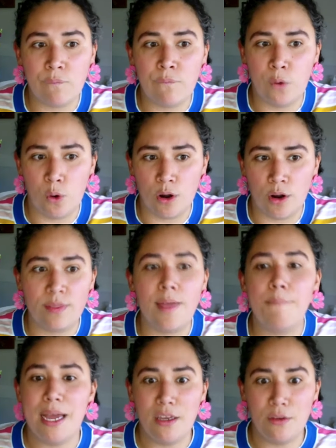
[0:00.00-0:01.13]
for the
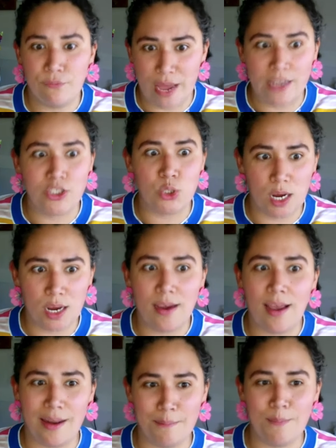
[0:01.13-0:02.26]
manufacturing
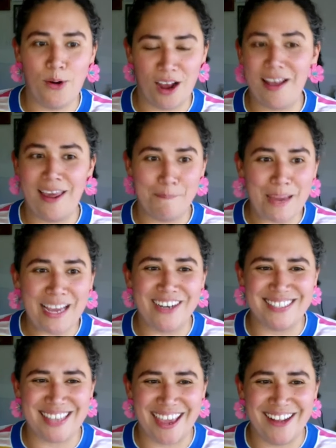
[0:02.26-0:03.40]
at a bigger
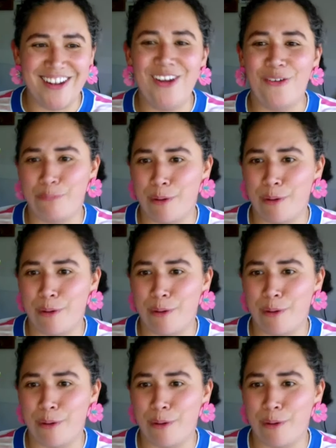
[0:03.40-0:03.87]
scale of